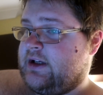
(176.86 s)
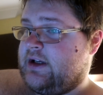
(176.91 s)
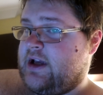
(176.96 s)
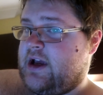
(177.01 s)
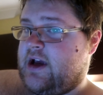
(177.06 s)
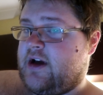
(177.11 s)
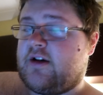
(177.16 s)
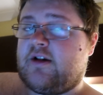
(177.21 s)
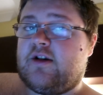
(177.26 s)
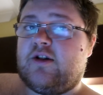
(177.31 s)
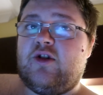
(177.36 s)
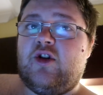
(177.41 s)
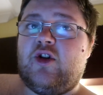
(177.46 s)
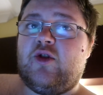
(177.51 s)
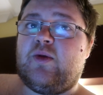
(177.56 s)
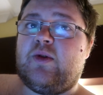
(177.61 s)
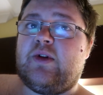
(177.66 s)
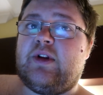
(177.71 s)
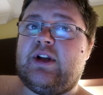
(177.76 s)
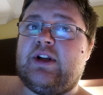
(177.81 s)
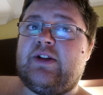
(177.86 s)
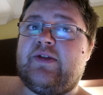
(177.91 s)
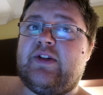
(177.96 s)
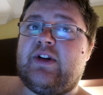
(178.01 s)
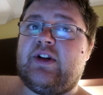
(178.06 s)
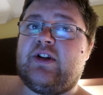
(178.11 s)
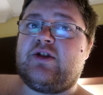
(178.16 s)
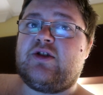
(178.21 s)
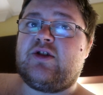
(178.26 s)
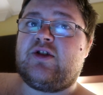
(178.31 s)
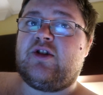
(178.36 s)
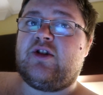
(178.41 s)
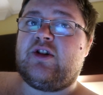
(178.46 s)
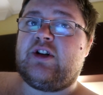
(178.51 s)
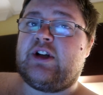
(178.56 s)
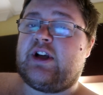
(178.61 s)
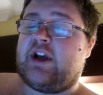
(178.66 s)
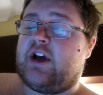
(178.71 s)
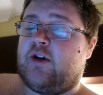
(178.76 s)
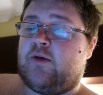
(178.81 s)
yeah, God knows when these videos are
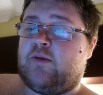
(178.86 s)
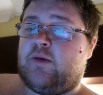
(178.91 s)
going to get